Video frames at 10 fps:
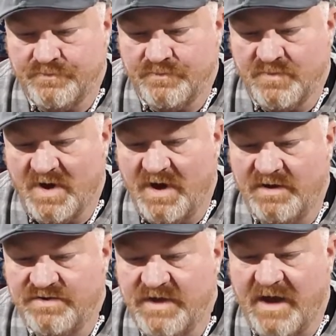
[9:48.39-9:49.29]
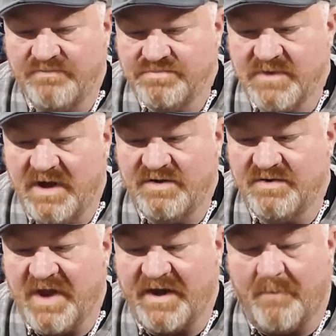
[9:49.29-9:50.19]
Yeah,
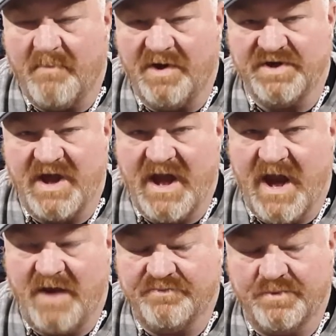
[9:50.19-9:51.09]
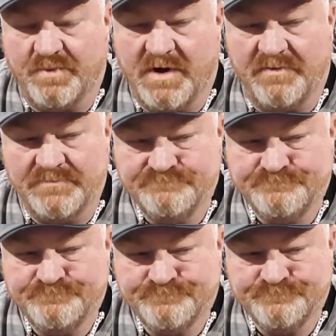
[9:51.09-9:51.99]
like a month and a half or whatever.
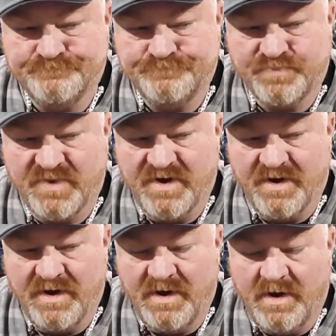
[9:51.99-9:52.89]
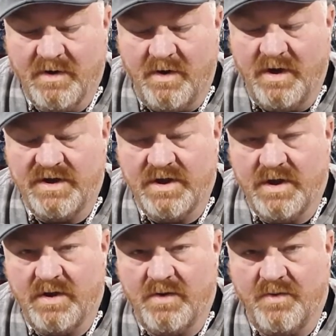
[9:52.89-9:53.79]
Well,
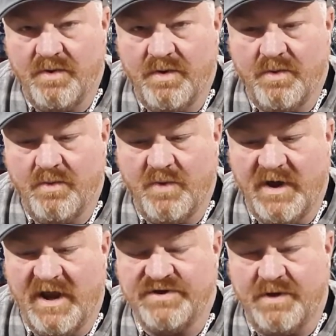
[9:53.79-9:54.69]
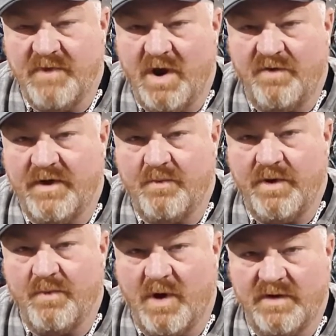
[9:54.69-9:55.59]
we let them know that we
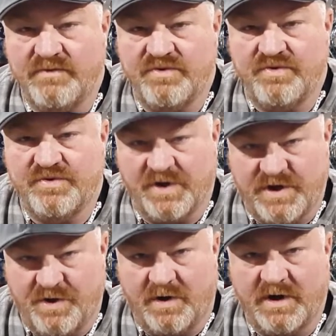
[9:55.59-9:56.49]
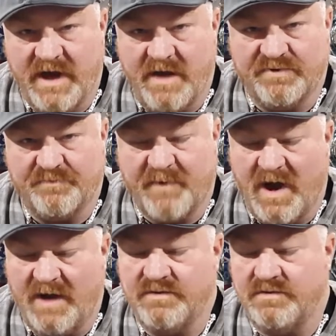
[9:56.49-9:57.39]
want to secure a camp
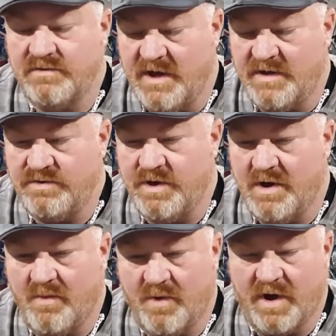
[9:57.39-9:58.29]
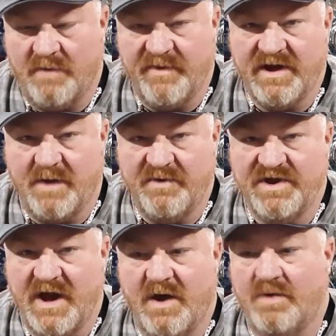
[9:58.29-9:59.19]
spot, that, we're going to be coming
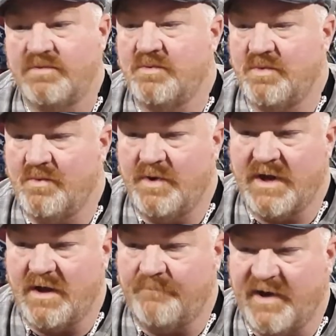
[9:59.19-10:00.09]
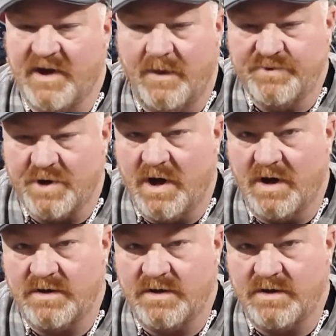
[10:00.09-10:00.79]
down. We got a pickup truck,